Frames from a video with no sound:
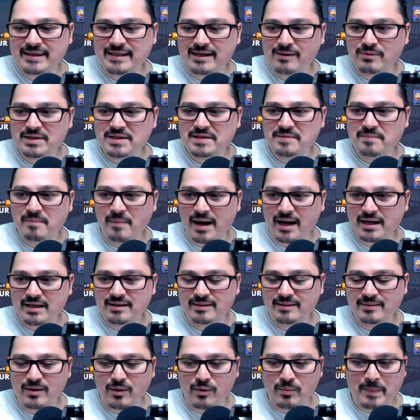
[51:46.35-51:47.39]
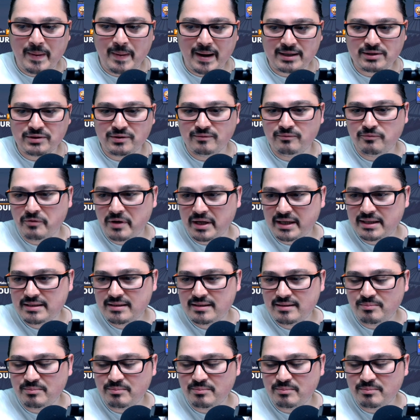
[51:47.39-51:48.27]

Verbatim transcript: That was smart on part of Wix